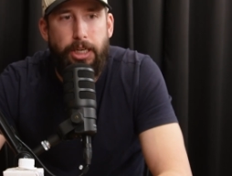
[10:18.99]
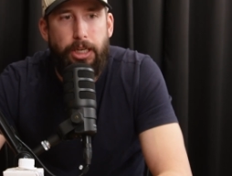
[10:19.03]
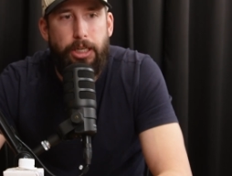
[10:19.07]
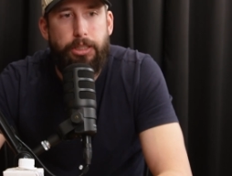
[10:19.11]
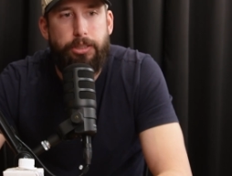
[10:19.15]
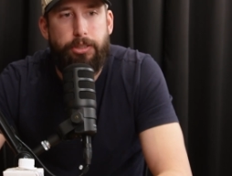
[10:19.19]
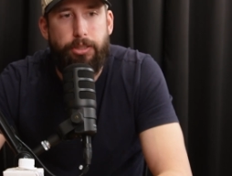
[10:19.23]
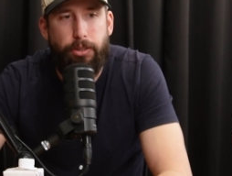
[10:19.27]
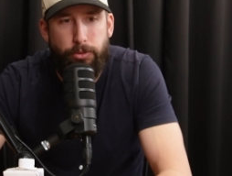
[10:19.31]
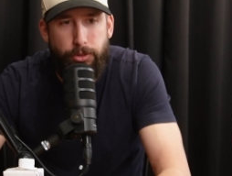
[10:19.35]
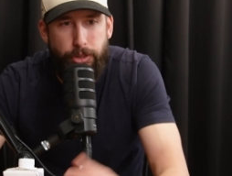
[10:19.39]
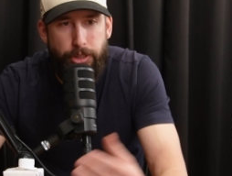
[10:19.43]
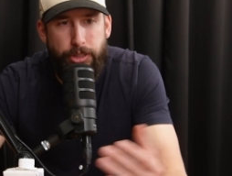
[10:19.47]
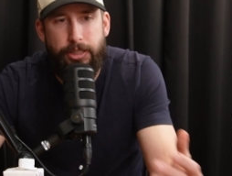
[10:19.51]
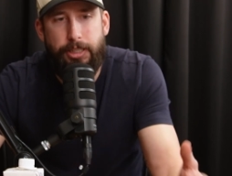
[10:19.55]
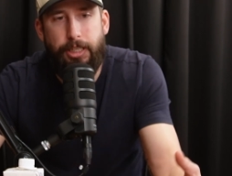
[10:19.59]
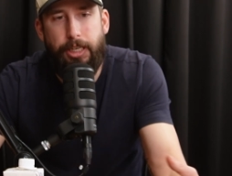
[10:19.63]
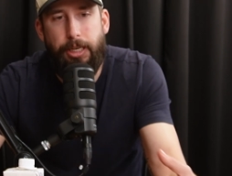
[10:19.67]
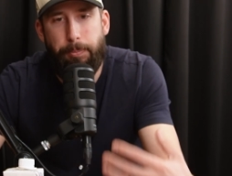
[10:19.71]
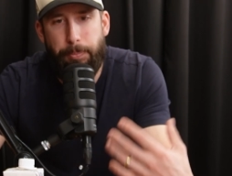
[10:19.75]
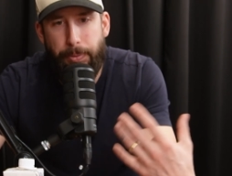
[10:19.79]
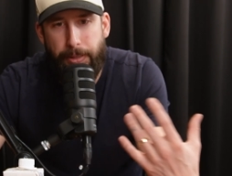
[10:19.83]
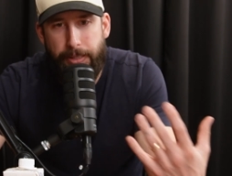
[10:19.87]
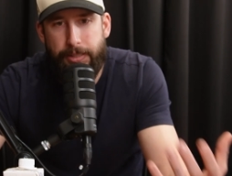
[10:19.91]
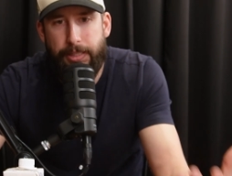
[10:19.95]
So just
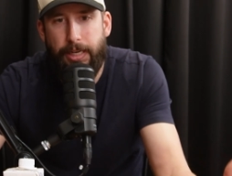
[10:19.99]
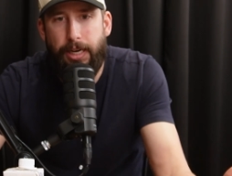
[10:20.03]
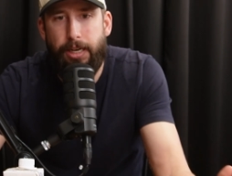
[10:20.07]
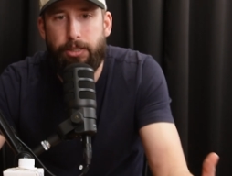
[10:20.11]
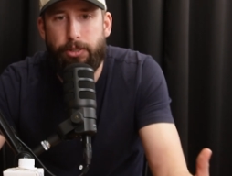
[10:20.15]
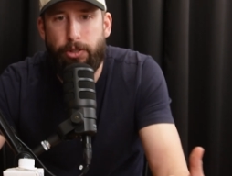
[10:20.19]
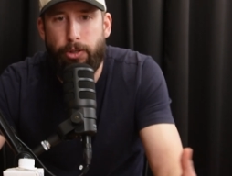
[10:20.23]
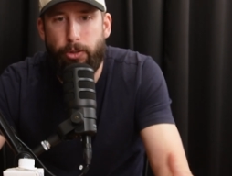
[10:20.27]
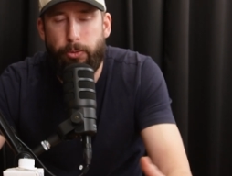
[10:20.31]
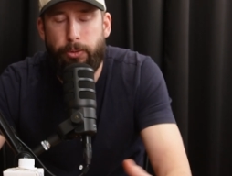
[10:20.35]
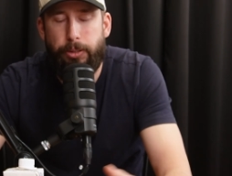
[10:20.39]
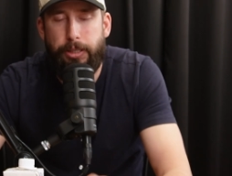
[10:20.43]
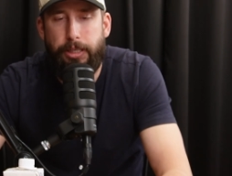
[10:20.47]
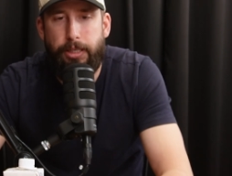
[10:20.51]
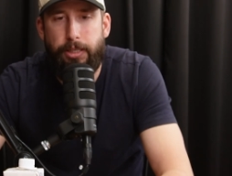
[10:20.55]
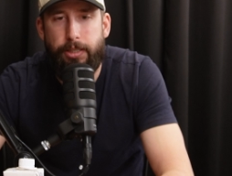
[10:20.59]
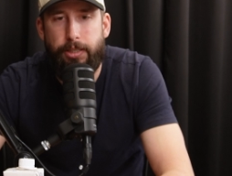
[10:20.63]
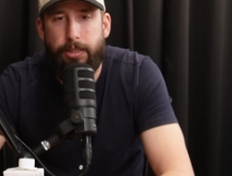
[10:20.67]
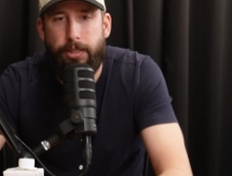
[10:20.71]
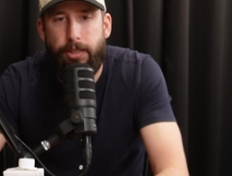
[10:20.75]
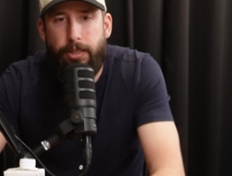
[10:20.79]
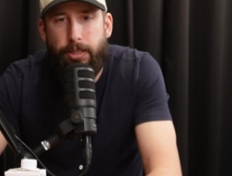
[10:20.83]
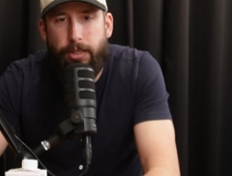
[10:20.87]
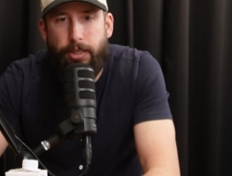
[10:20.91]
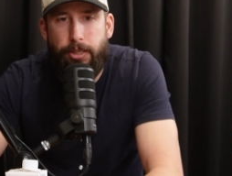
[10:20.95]
keeping that
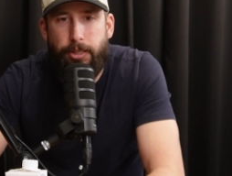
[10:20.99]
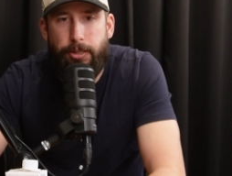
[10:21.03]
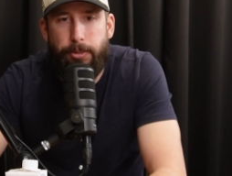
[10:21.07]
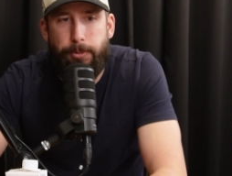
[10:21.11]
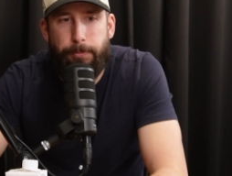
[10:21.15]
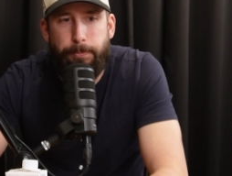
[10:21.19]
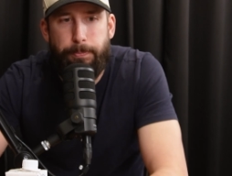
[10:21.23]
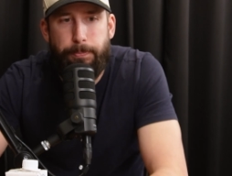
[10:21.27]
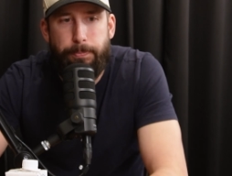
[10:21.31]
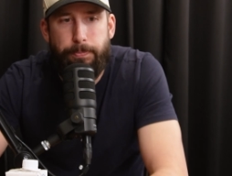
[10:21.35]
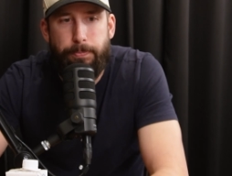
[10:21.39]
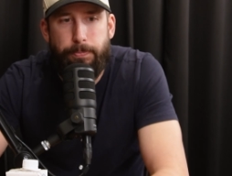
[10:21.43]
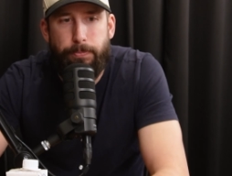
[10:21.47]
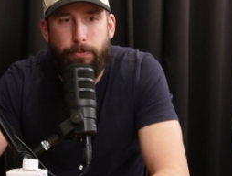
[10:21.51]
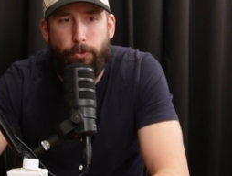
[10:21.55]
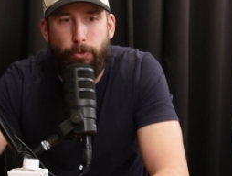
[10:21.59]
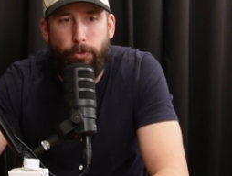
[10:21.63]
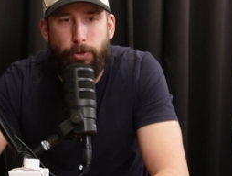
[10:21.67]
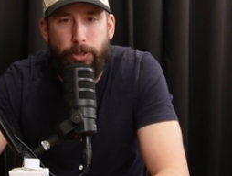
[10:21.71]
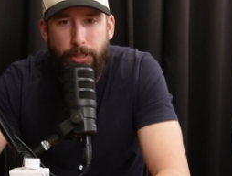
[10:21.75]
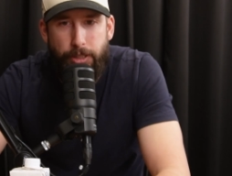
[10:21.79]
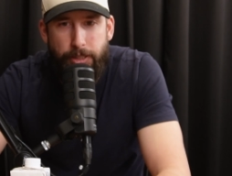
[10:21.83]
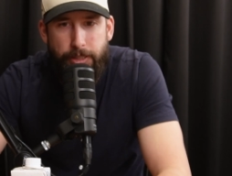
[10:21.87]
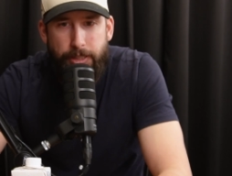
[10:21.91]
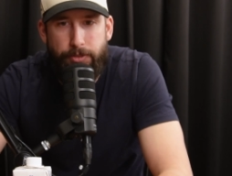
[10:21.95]
going,
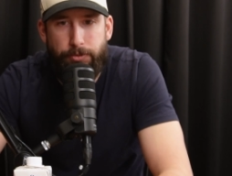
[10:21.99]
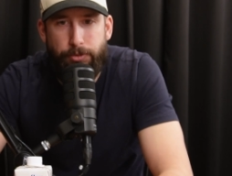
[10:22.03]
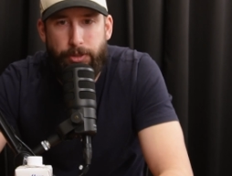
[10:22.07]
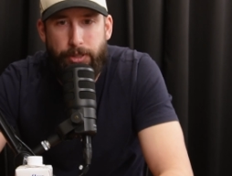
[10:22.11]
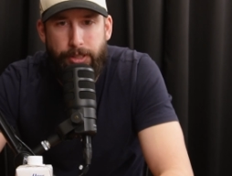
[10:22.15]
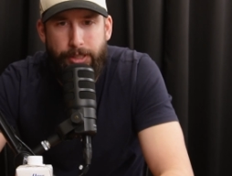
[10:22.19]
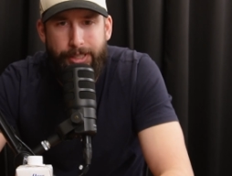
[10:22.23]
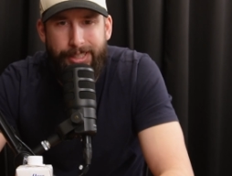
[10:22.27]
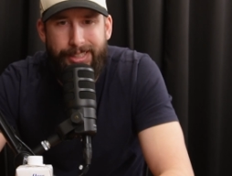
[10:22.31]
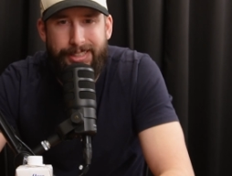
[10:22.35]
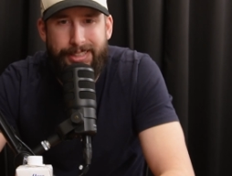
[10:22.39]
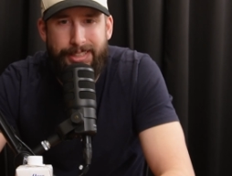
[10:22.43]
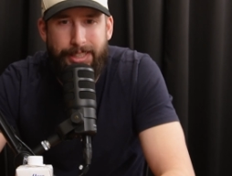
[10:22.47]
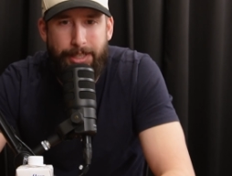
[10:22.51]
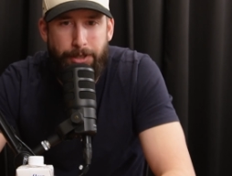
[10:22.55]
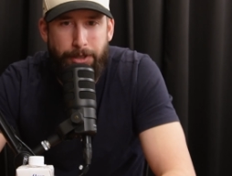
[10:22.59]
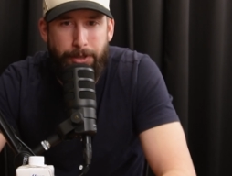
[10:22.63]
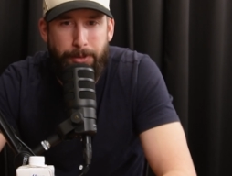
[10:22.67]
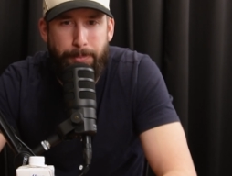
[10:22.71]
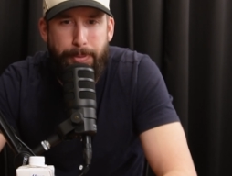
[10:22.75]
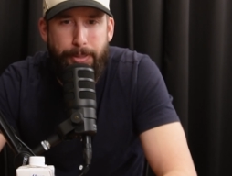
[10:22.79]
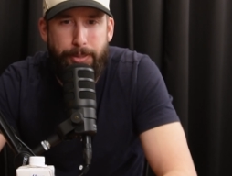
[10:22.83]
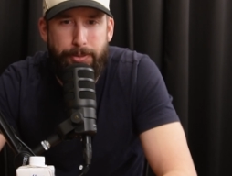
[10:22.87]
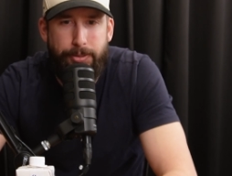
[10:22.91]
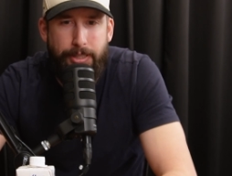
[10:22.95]
really, really excited
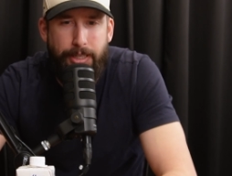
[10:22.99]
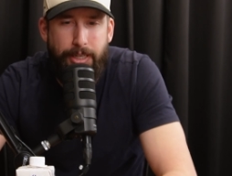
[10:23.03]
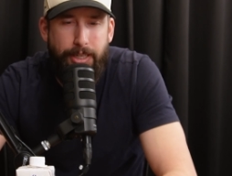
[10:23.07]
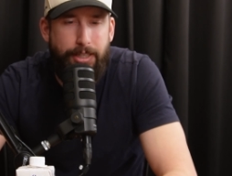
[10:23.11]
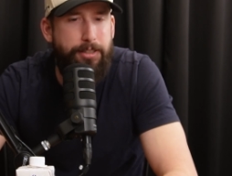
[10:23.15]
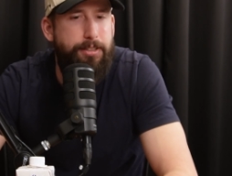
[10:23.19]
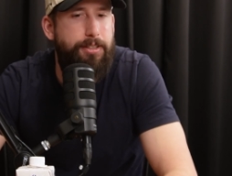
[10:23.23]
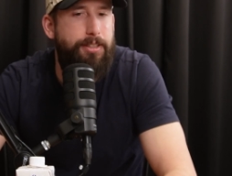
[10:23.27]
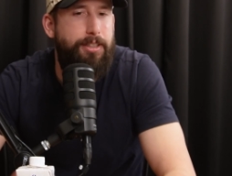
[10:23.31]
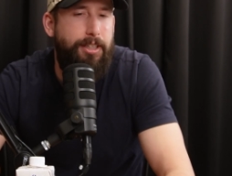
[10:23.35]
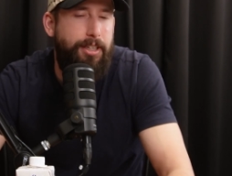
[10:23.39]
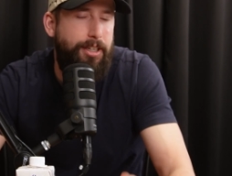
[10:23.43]
about that.